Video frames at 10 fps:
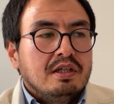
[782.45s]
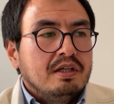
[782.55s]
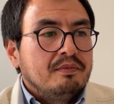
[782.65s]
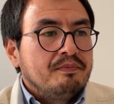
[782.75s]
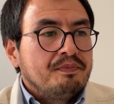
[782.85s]

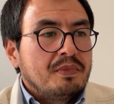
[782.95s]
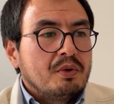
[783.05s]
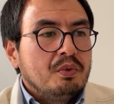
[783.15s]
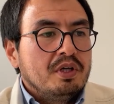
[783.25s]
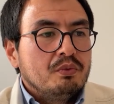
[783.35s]

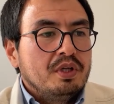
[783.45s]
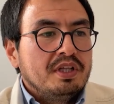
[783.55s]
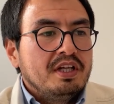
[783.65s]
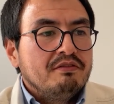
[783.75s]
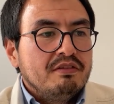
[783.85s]

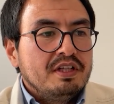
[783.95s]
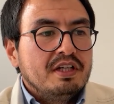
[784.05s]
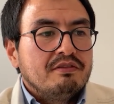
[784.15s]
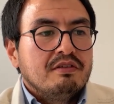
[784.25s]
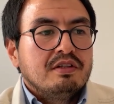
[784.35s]
When they
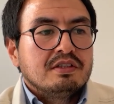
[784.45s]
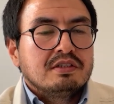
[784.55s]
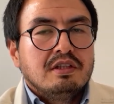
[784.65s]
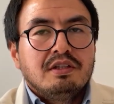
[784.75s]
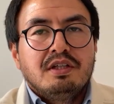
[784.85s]
flee
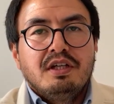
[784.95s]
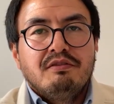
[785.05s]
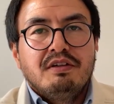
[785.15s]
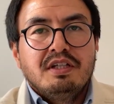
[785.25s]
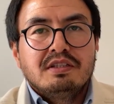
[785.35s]
Afghanistan,
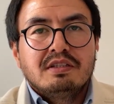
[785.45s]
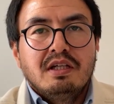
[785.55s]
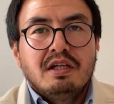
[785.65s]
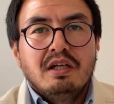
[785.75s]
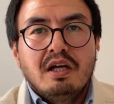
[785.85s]
they face
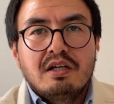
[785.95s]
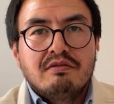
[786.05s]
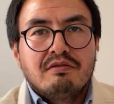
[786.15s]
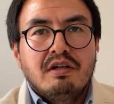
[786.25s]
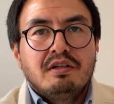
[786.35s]
a lot
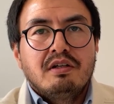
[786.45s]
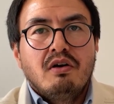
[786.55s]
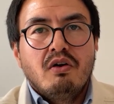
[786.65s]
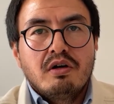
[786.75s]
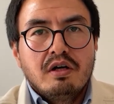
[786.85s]
of other
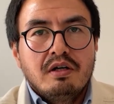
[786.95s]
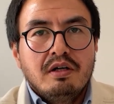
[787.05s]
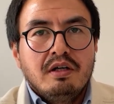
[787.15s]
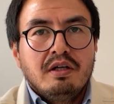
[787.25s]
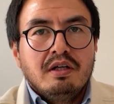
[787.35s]
horror
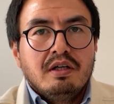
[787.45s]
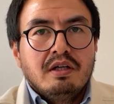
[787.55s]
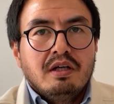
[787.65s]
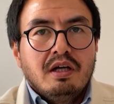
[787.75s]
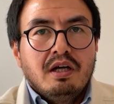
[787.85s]

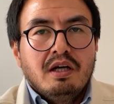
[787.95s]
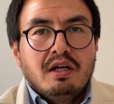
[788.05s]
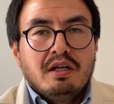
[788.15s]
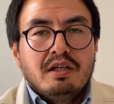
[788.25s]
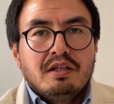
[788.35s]

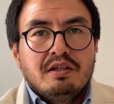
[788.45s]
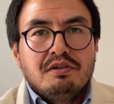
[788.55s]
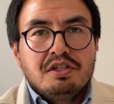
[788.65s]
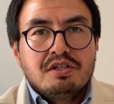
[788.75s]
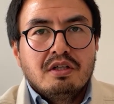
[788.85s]
in the
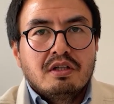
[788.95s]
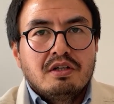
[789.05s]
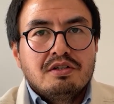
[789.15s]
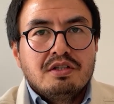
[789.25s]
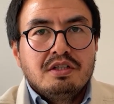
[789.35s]
regional
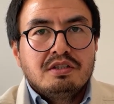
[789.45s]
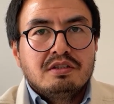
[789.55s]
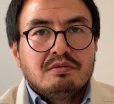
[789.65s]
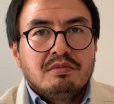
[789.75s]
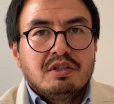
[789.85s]

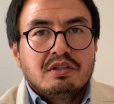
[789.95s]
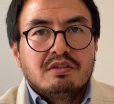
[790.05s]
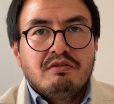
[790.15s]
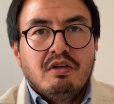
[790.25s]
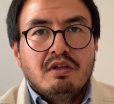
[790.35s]
countries
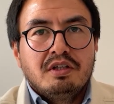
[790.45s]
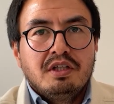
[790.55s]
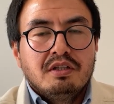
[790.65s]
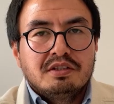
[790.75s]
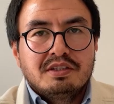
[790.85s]
because of all
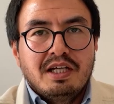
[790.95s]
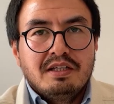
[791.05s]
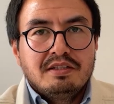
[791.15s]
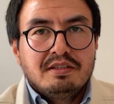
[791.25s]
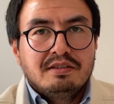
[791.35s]
the
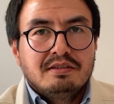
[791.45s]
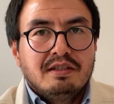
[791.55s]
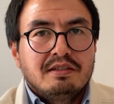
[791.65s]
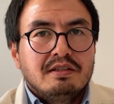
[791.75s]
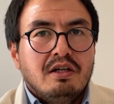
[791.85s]
hostilities
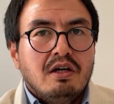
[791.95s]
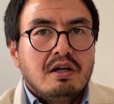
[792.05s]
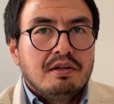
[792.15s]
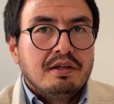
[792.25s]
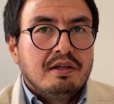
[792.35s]
that
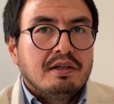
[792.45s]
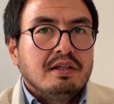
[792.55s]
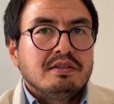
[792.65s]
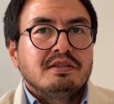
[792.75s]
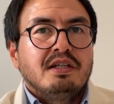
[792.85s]
are there
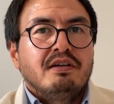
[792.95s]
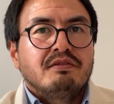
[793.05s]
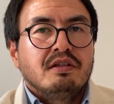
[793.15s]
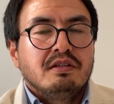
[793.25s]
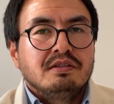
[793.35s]
against
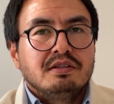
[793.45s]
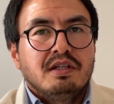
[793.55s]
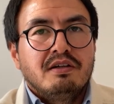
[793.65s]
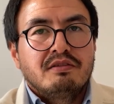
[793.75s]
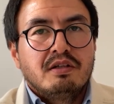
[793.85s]
Afghans
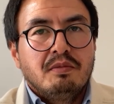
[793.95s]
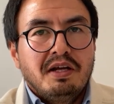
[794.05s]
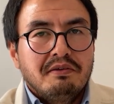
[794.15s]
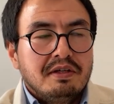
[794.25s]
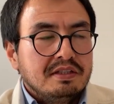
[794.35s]
and Afghan
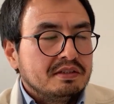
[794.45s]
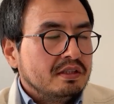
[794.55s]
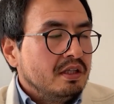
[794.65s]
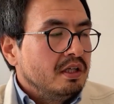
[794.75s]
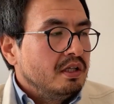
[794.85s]
migrants.